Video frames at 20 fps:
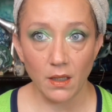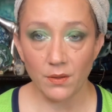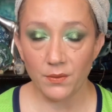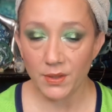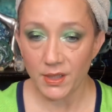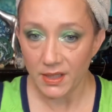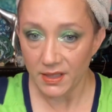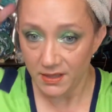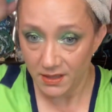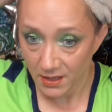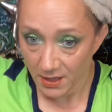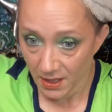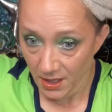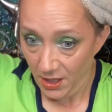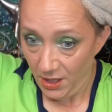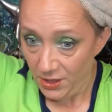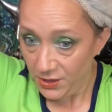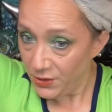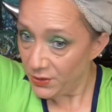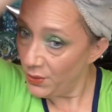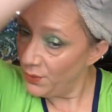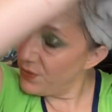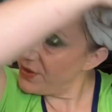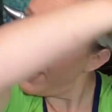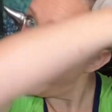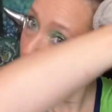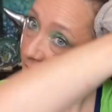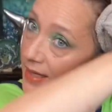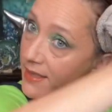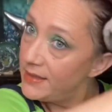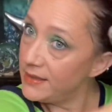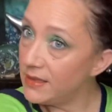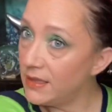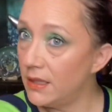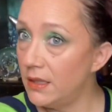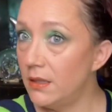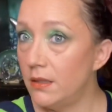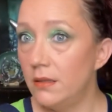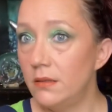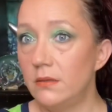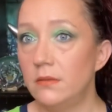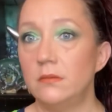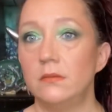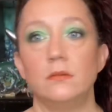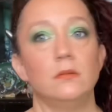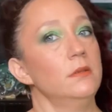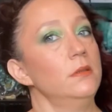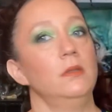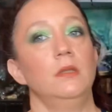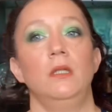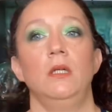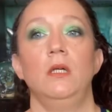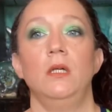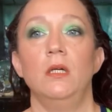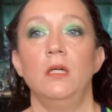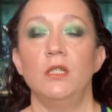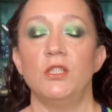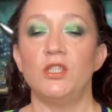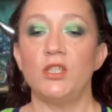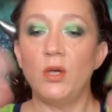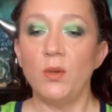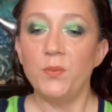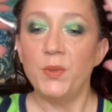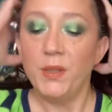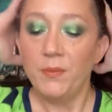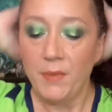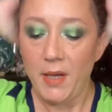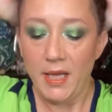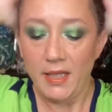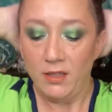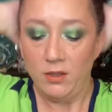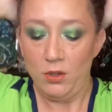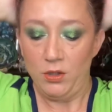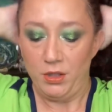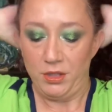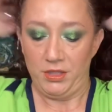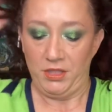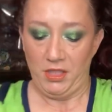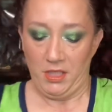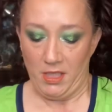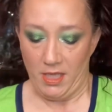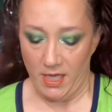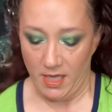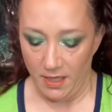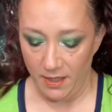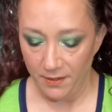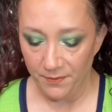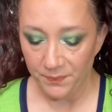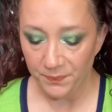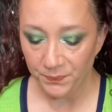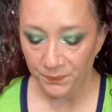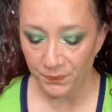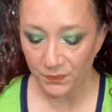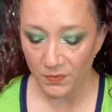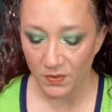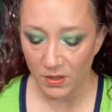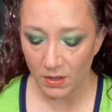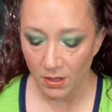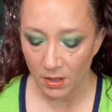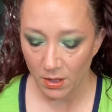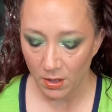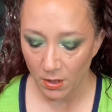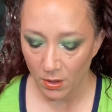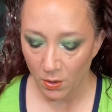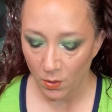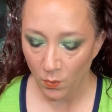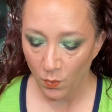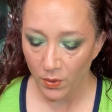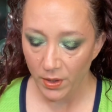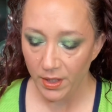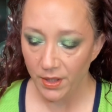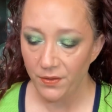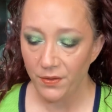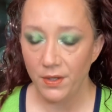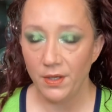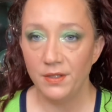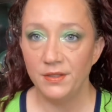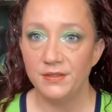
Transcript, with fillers: All right, so that shall be my look today with